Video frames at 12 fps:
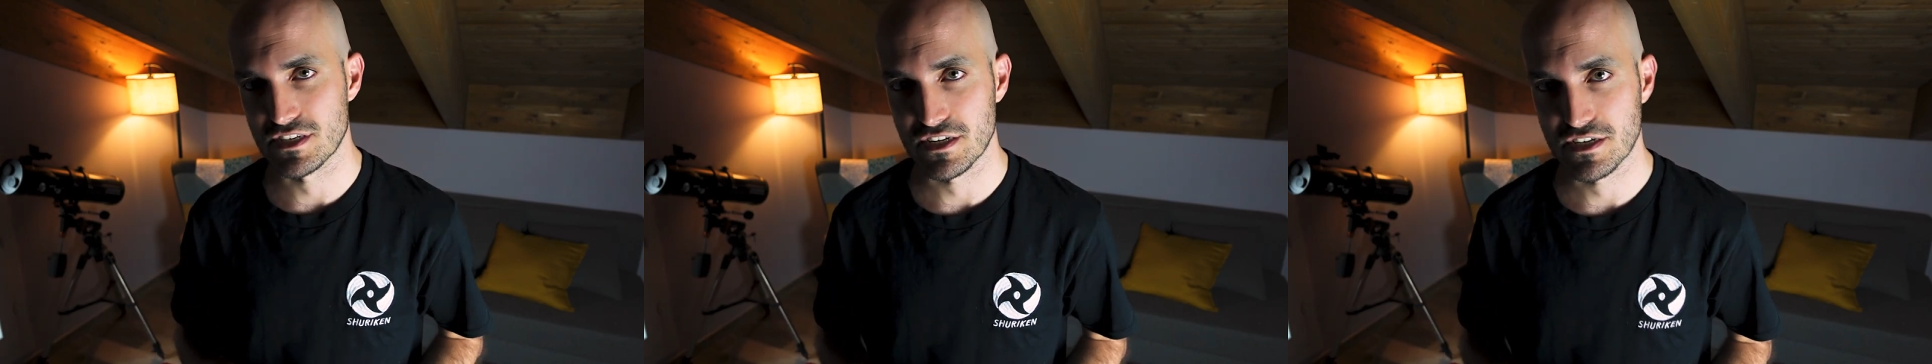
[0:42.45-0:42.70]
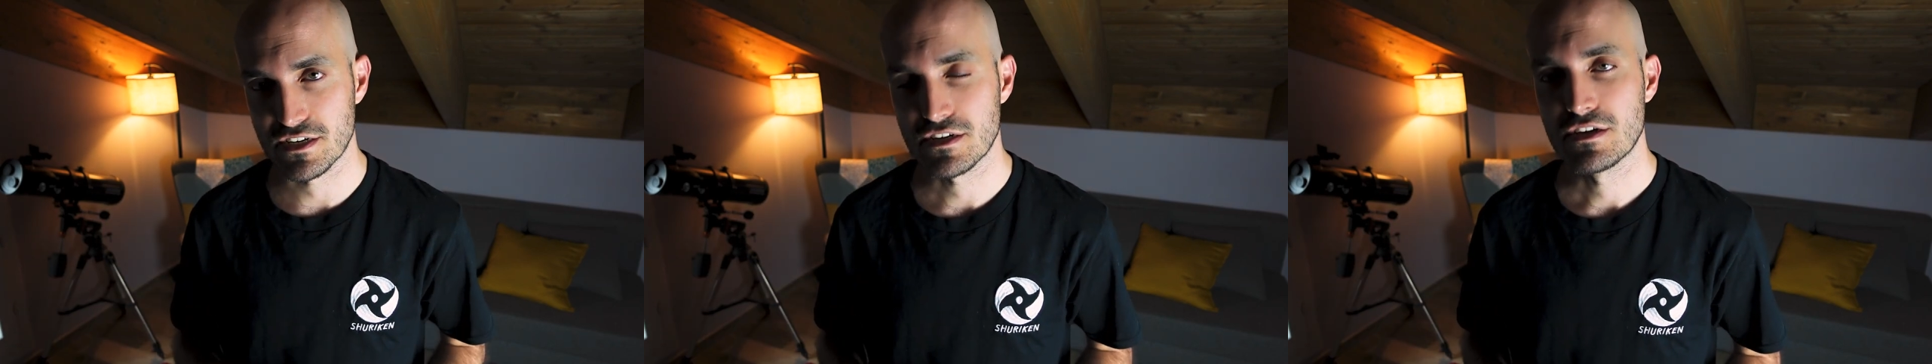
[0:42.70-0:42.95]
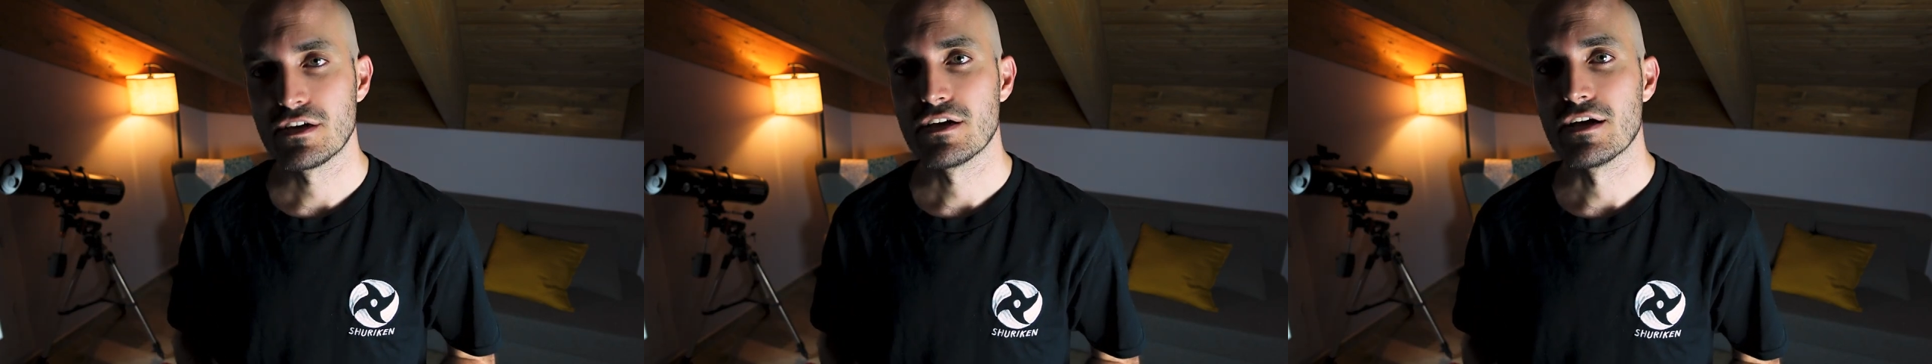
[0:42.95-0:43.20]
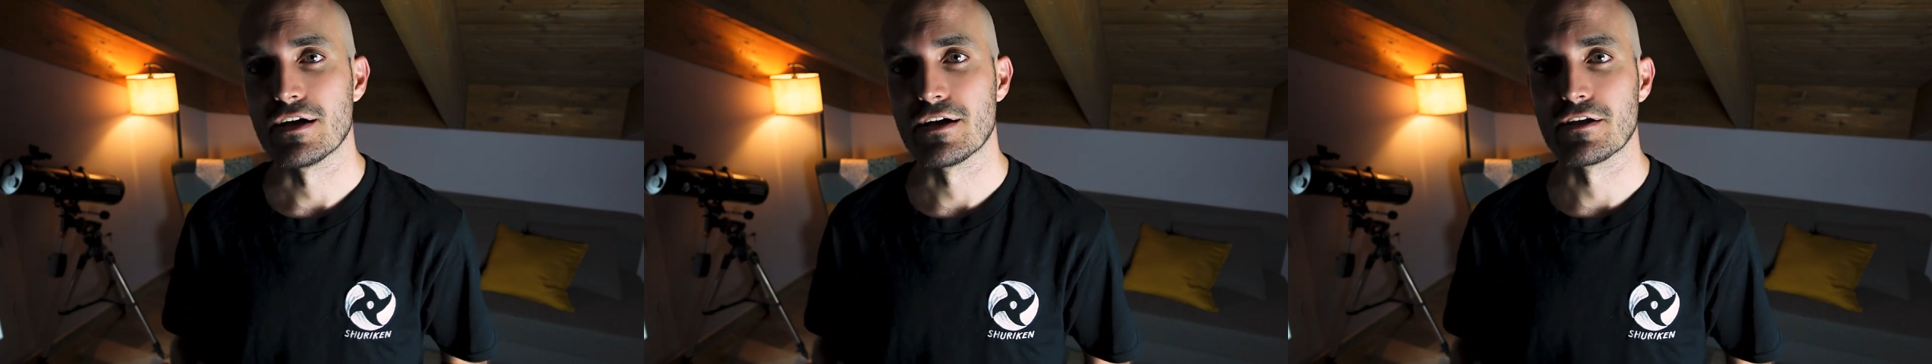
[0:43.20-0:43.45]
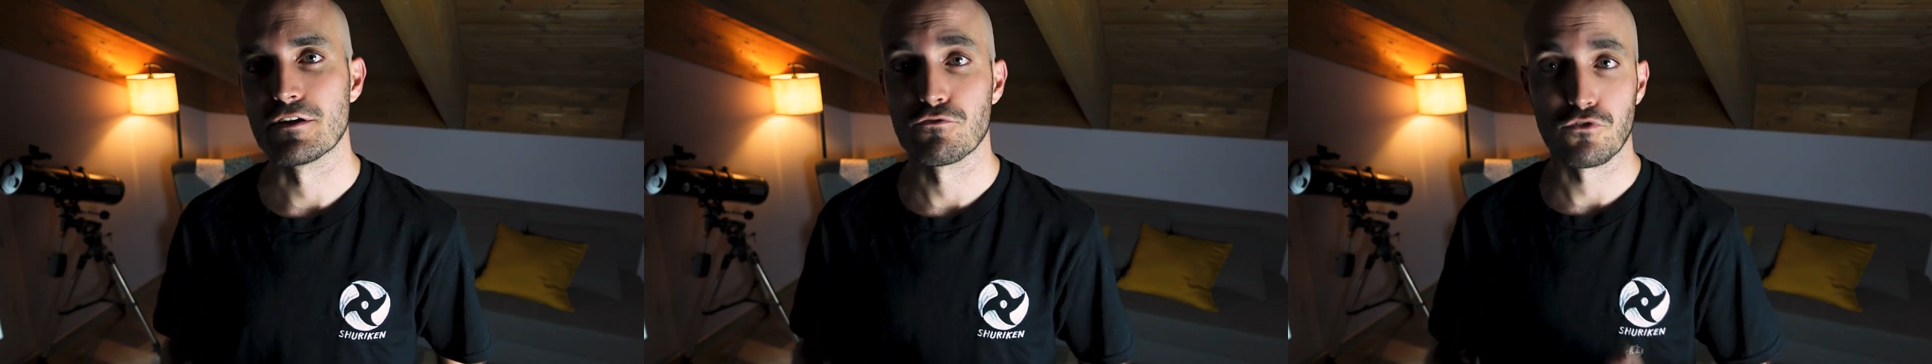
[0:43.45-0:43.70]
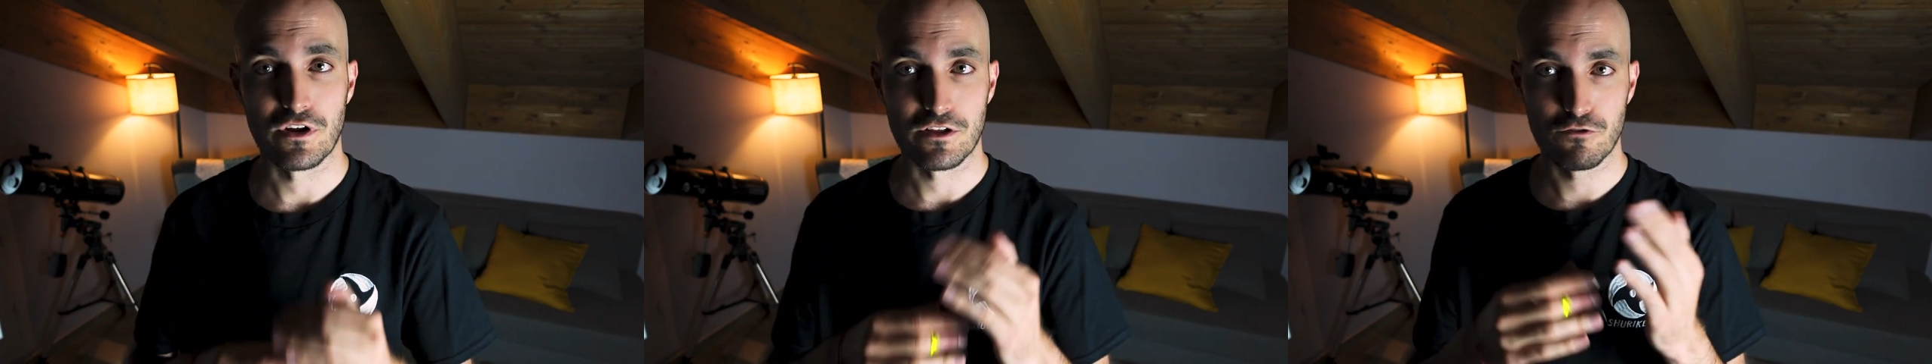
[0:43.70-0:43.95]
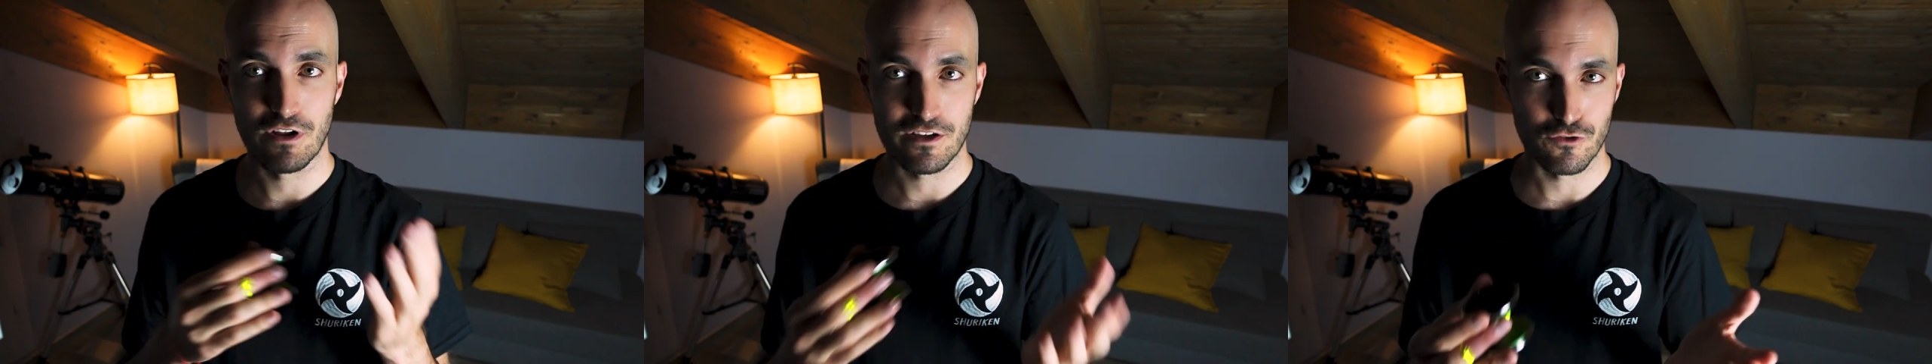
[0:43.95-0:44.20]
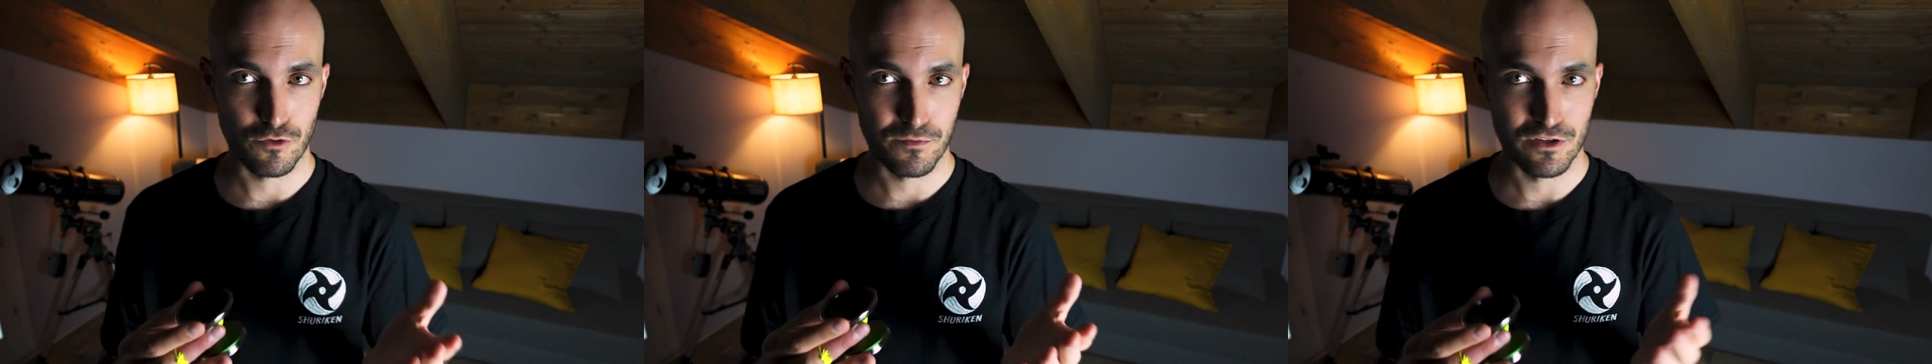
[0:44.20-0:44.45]
trick. Don't forget to like,
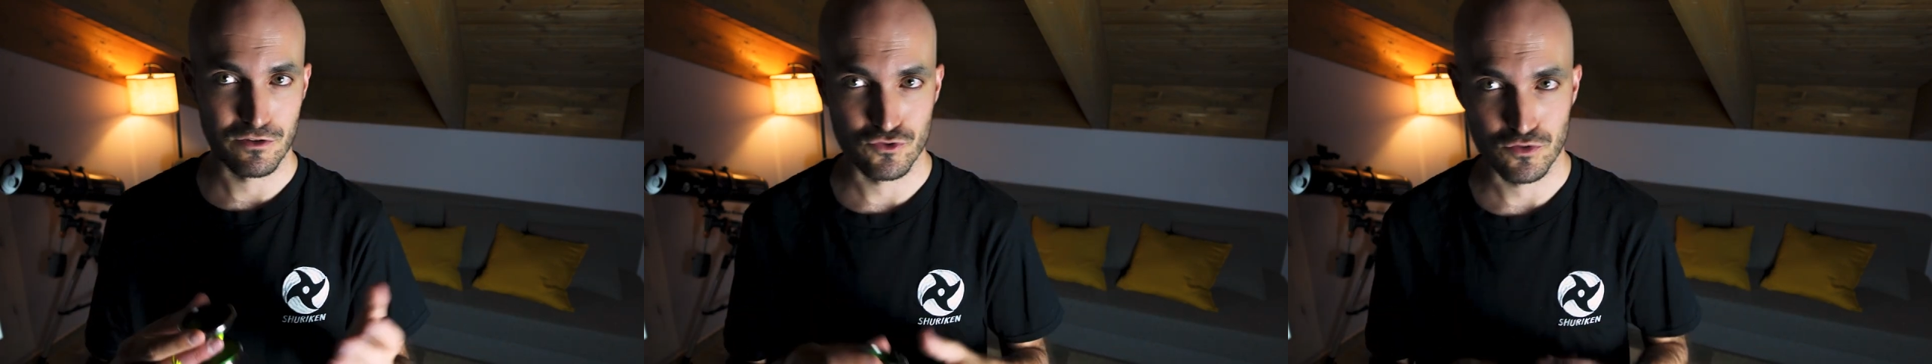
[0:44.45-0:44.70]
to comment, and to